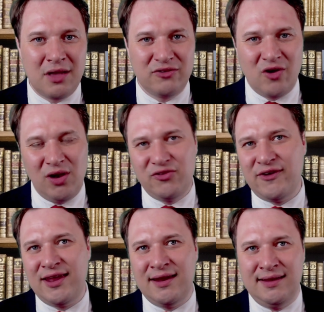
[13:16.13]
So let's
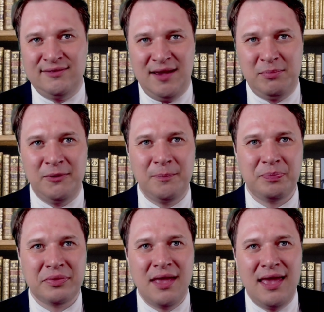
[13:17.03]
look at an example.
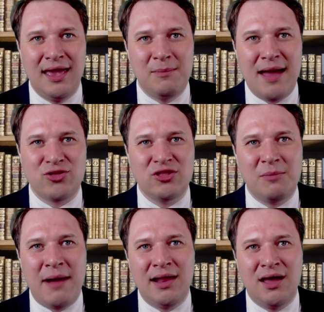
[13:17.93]
Imagine the
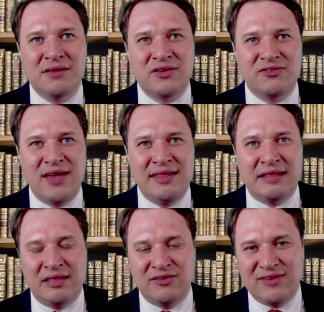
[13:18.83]
bylaws say
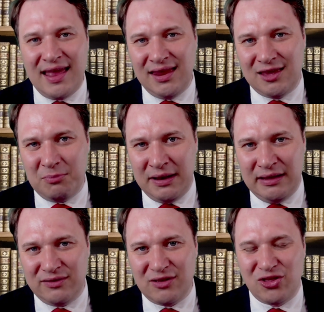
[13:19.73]
that the standing
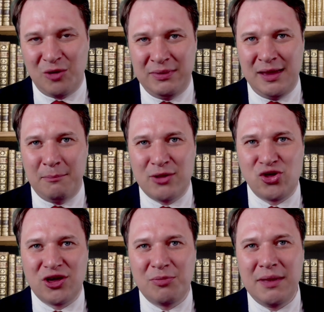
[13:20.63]
committees shall be a
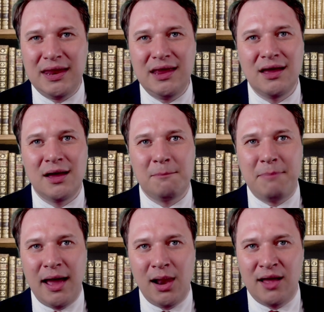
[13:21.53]
budget committee,
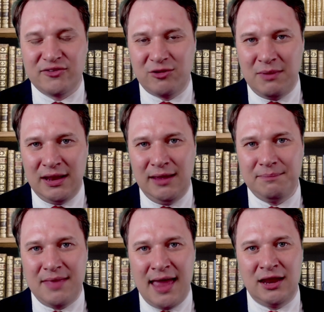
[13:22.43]
bylaws committee,
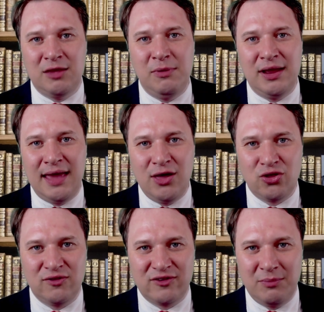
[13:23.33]
and a
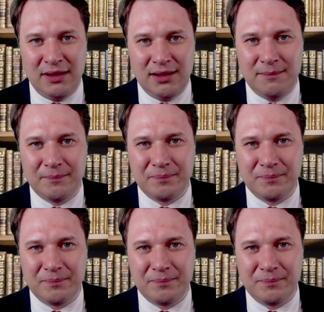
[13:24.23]
communications committee.